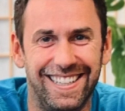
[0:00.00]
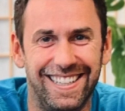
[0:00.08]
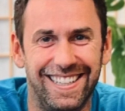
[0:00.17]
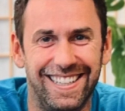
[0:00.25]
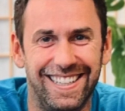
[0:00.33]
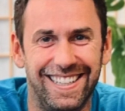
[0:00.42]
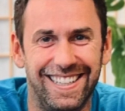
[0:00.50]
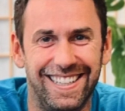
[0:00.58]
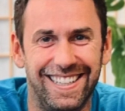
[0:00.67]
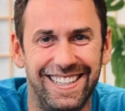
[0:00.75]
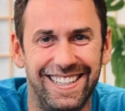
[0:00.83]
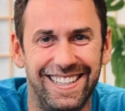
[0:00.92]

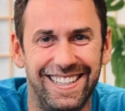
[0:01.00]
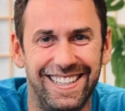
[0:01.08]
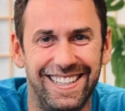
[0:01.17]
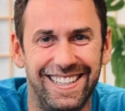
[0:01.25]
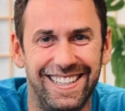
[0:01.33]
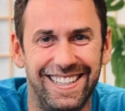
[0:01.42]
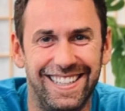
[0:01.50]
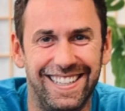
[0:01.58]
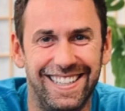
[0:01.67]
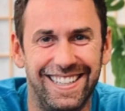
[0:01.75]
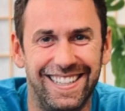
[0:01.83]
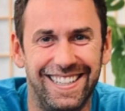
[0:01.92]

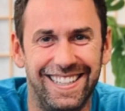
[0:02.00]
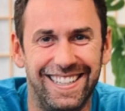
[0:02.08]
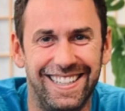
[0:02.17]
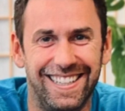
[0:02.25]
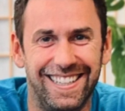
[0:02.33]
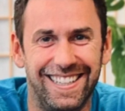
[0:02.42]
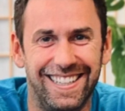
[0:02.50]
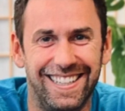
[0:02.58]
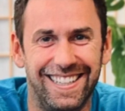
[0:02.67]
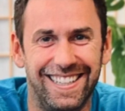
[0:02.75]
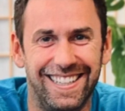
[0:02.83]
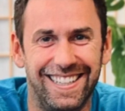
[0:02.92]

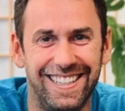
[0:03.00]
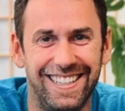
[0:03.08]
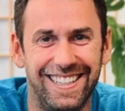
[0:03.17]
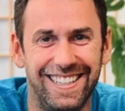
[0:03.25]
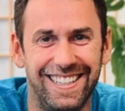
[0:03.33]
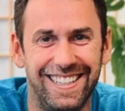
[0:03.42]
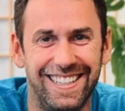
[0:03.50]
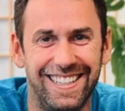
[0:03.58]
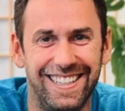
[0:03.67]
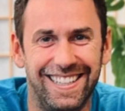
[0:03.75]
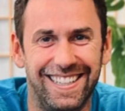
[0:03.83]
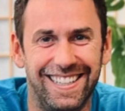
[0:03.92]

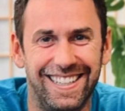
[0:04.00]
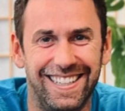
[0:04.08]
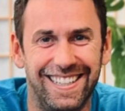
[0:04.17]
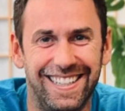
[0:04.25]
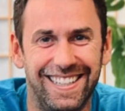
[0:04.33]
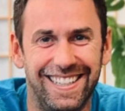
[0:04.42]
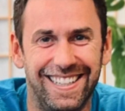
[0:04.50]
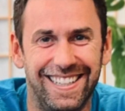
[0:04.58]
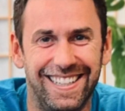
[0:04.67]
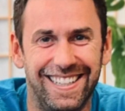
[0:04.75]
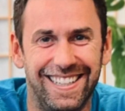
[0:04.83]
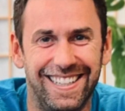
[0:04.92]

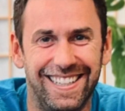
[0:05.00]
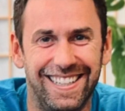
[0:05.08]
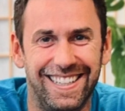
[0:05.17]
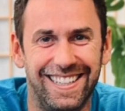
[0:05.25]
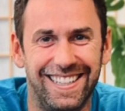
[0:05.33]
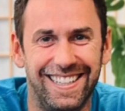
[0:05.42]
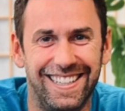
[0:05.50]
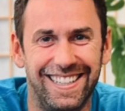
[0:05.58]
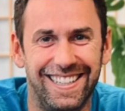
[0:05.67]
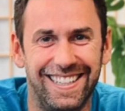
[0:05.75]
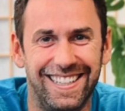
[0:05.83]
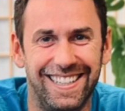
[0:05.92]

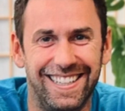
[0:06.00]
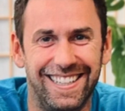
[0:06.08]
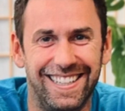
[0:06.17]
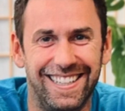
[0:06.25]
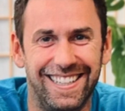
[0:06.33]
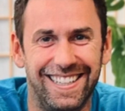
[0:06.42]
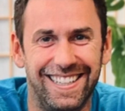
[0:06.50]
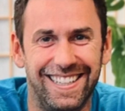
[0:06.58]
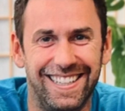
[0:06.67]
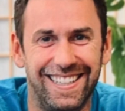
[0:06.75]
(no lip movement)